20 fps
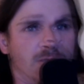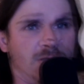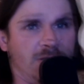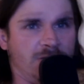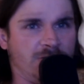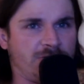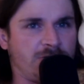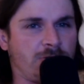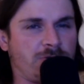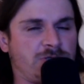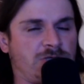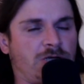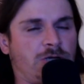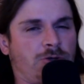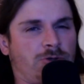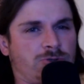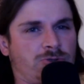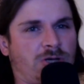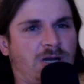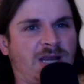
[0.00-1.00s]
So
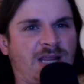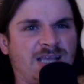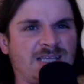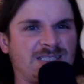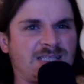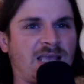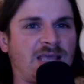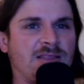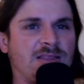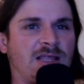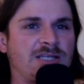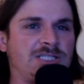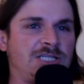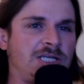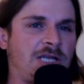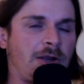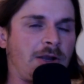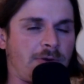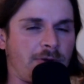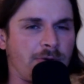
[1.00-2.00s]
Sheoldred is a
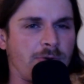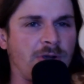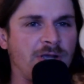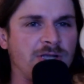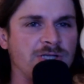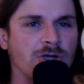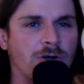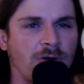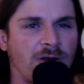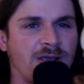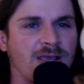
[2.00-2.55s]
legendary creature.